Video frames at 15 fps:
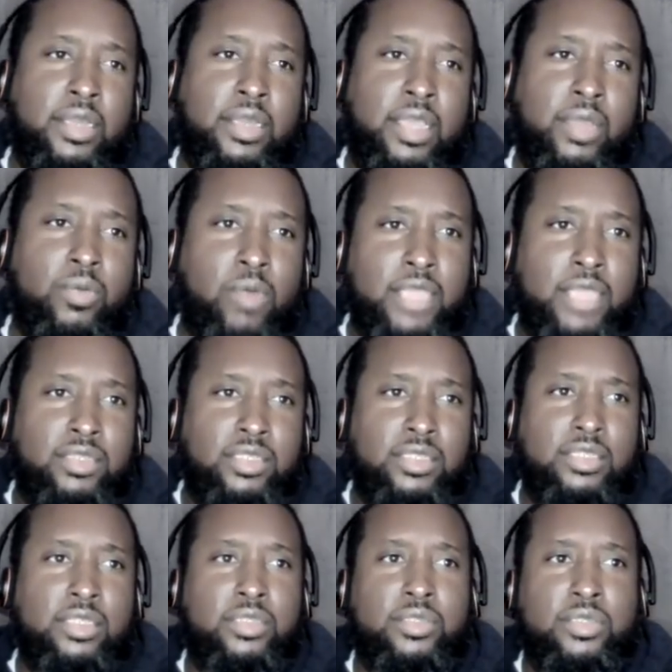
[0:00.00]
and, and
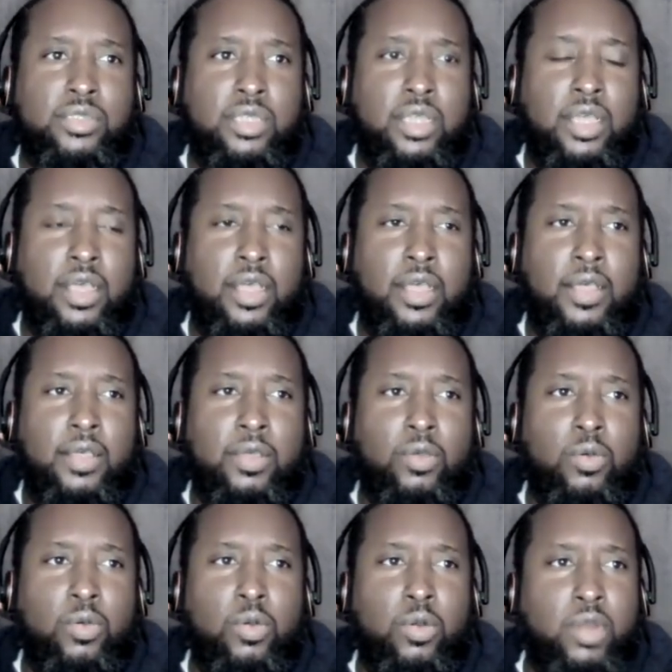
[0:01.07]
righteousness, uh,
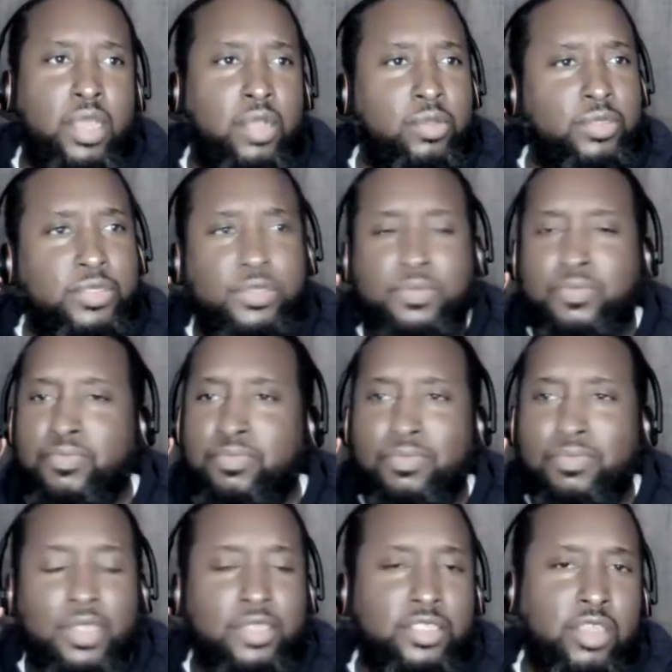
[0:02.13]
or else
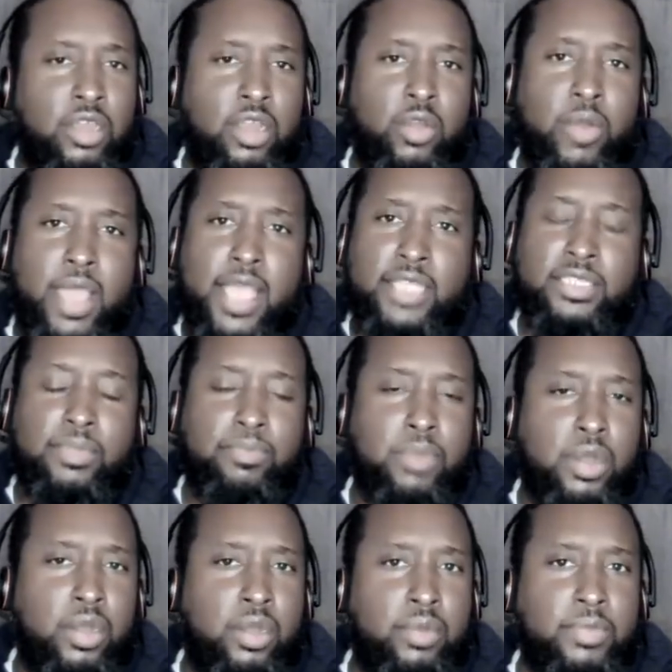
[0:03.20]
it's going to crash
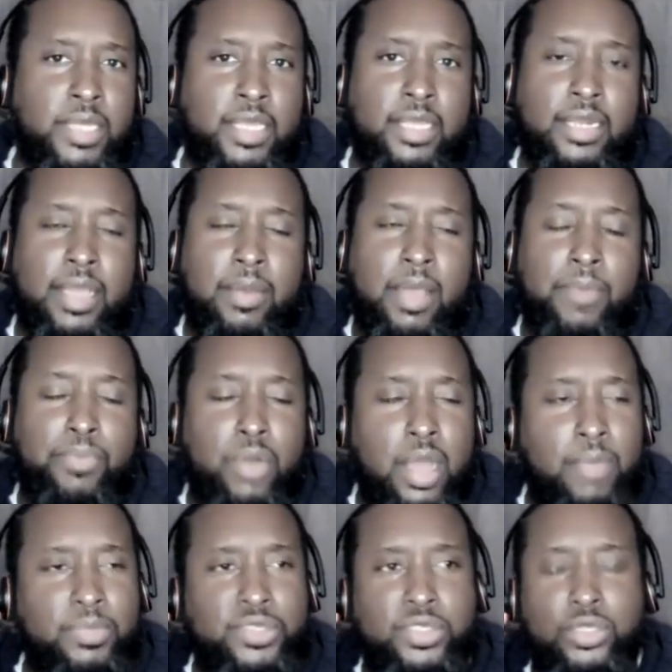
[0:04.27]
and burn, man. I, I
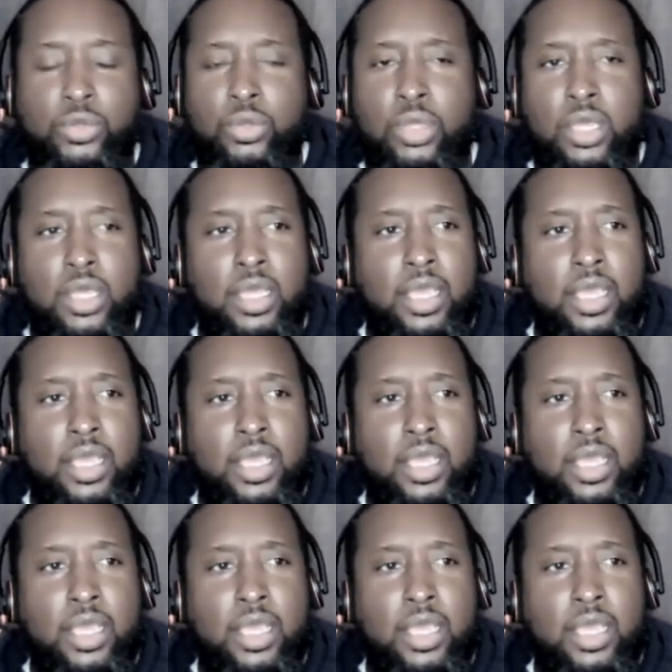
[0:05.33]
promise you.